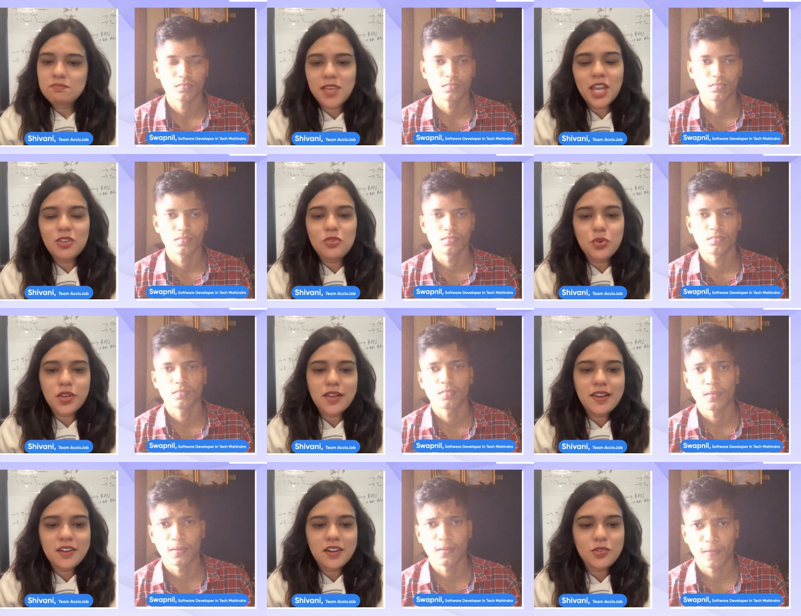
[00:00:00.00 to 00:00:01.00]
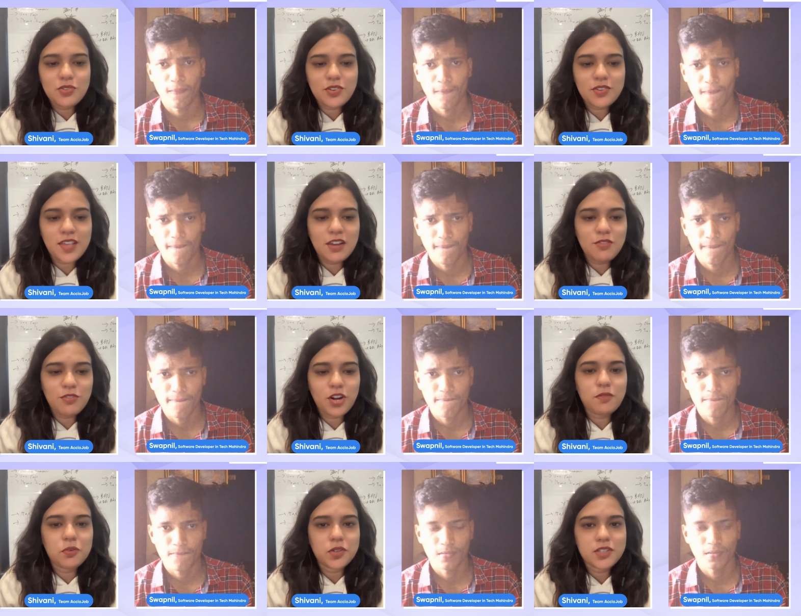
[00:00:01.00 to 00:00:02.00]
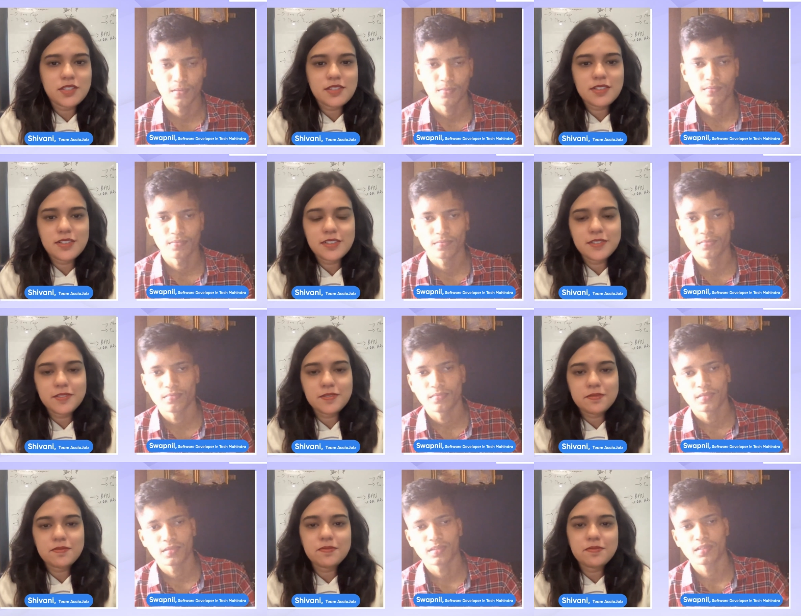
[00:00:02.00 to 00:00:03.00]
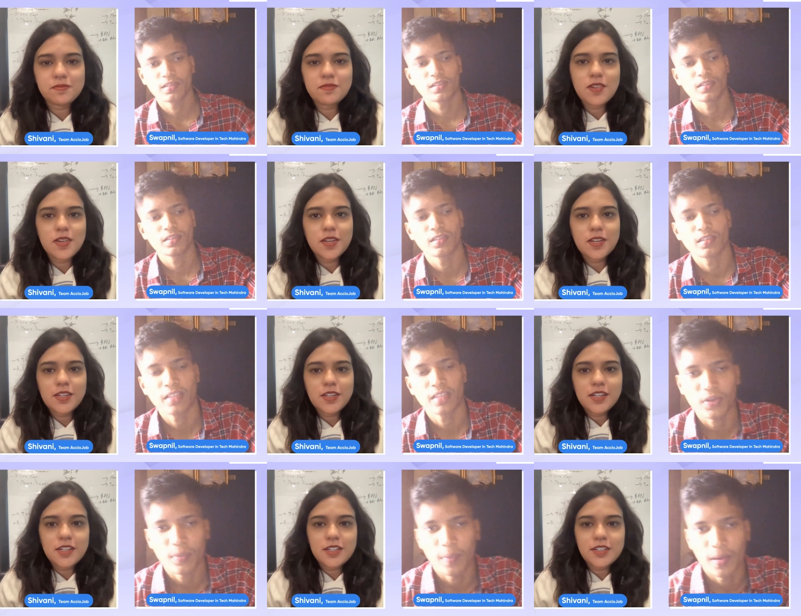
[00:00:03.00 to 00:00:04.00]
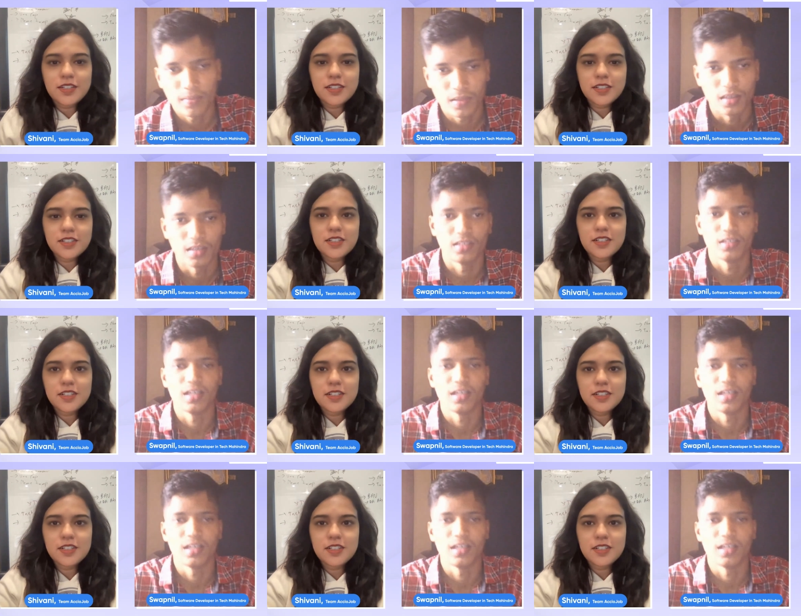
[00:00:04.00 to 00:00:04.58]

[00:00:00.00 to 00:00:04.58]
Speaker 1: Can you quickly introduce yourself for our viewers?
Speaker 2: Thank you, ma'am. Uh,